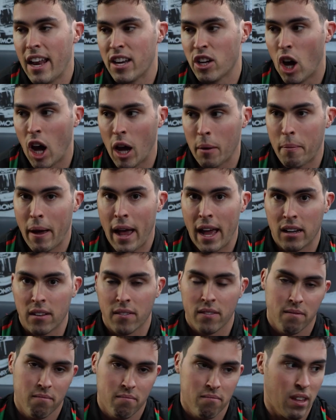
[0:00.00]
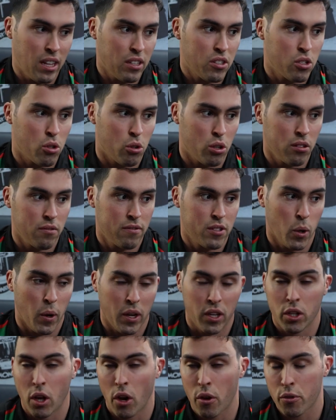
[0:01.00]
and an iPad, and that's sort of so I
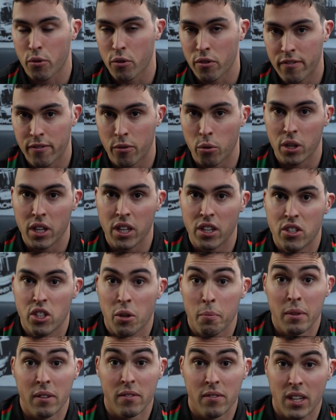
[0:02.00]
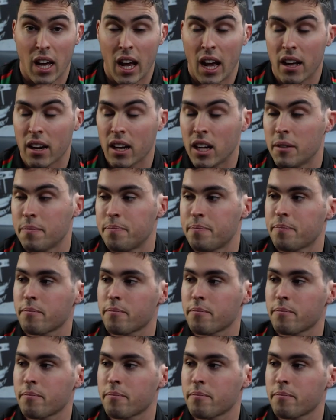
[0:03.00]
can go through footage, a bit of data.